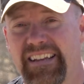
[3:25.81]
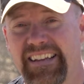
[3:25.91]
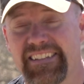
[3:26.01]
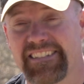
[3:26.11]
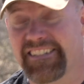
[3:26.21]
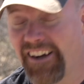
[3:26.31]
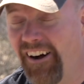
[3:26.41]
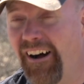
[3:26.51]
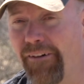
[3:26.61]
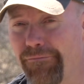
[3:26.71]
It's
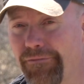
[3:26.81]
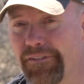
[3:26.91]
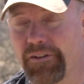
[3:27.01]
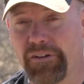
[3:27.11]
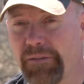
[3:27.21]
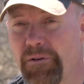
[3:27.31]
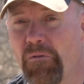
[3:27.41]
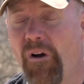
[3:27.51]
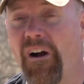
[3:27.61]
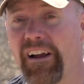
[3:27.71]
tough, don't get me
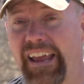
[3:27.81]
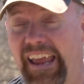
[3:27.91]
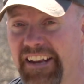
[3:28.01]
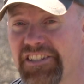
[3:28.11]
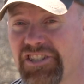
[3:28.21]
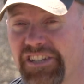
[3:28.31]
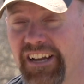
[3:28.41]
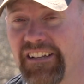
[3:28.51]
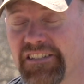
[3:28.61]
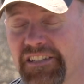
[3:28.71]
wrong, and it's
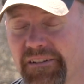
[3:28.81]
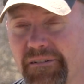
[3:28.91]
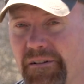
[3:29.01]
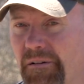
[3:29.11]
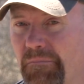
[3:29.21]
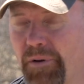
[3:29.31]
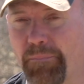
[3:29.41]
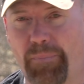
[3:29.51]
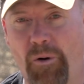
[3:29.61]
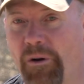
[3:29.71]
challenging,
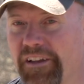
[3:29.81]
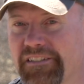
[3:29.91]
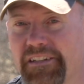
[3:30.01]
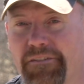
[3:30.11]
but boy, is